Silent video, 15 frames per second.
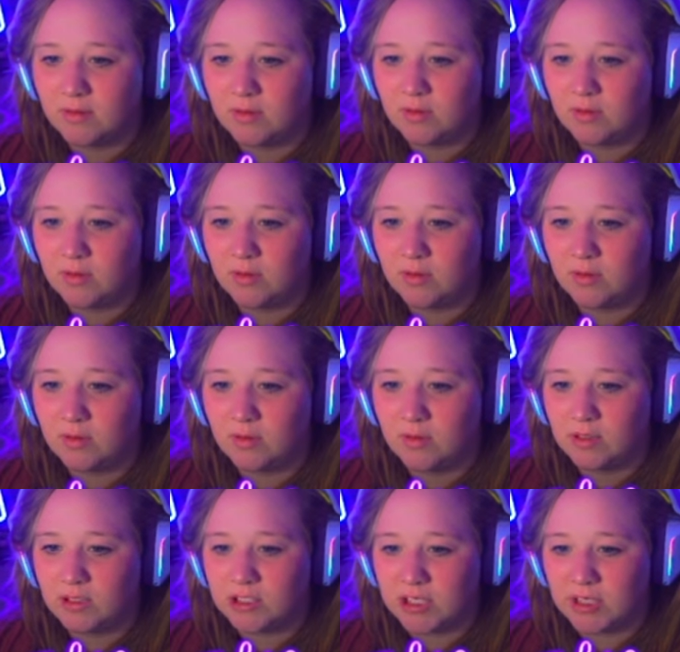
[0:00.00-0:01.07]

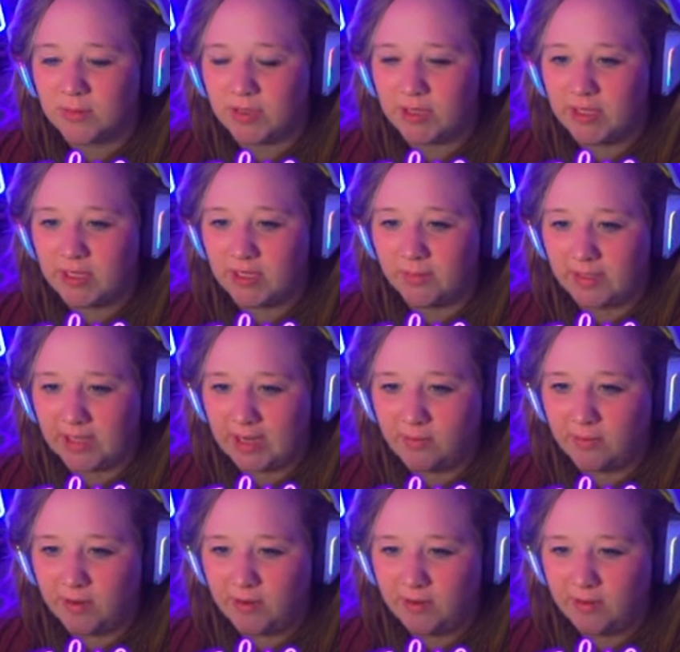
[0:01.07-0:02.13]
Or should I put it in the black one?